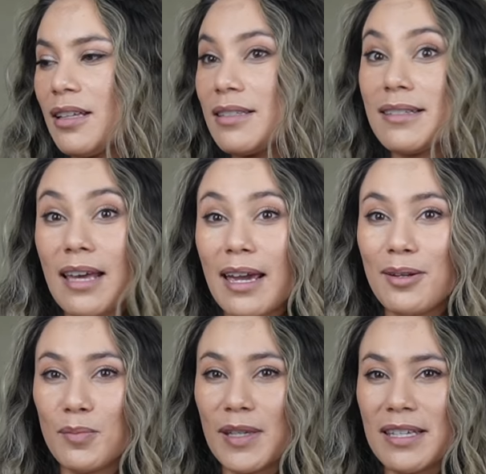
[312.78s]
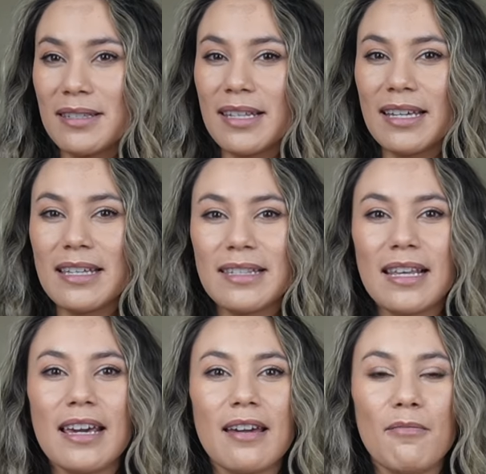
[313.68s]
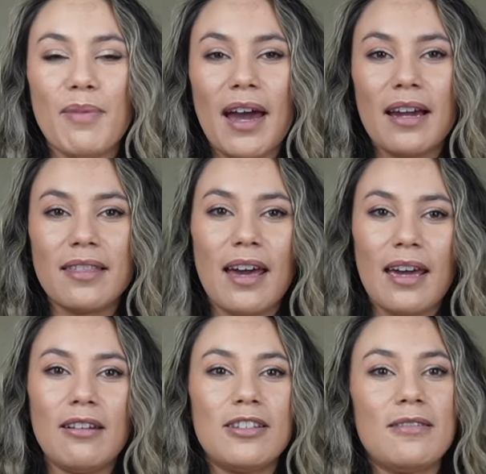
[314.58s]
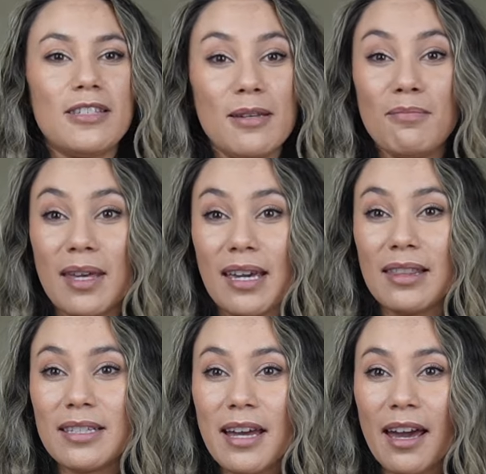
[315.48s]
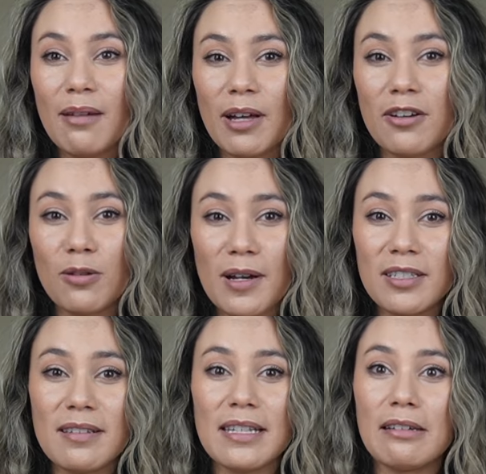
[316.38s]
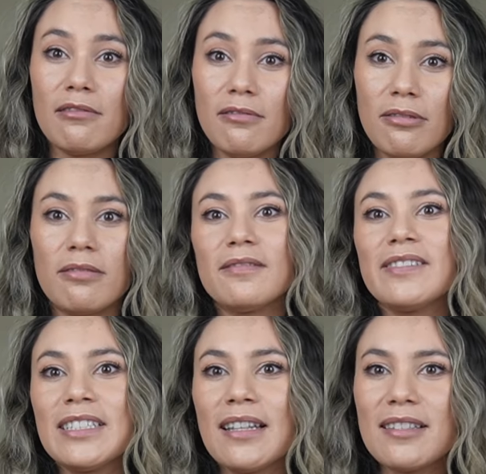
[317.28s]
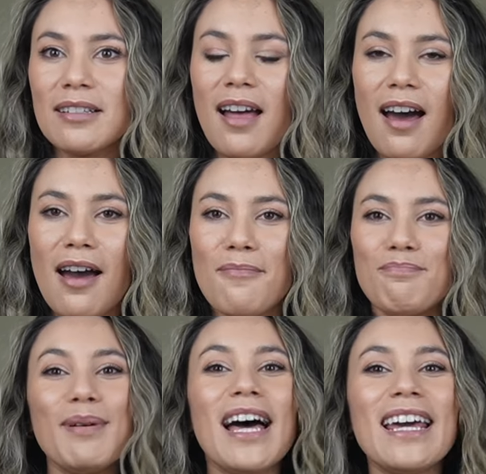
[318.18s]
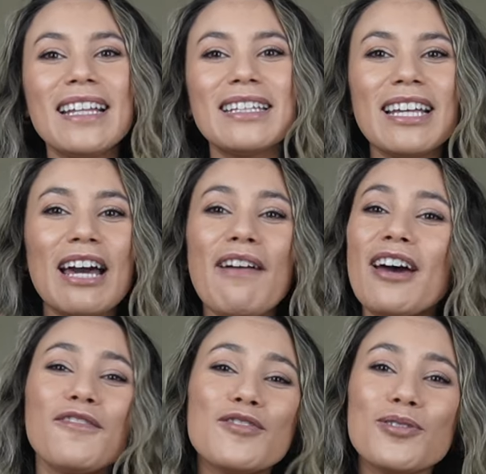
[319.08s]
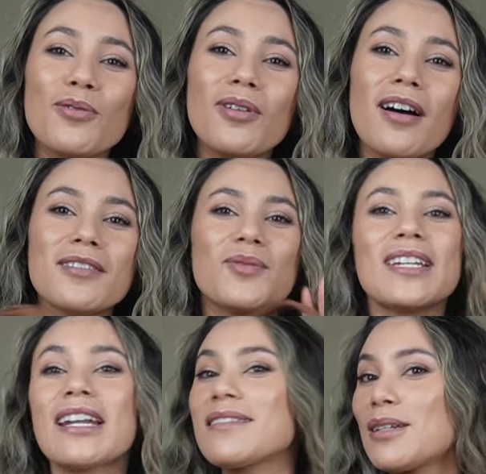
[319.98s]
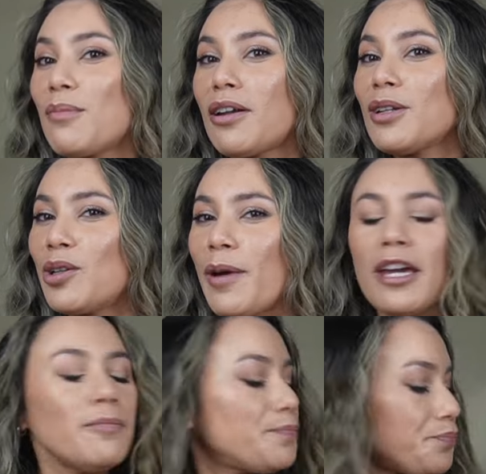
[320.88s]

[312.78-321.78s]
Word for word: designer pieces, like a bag that to me at the time, $100, I was like, oh, that's a lot. But I've had it for so long, so it's kind of sentimental in a way.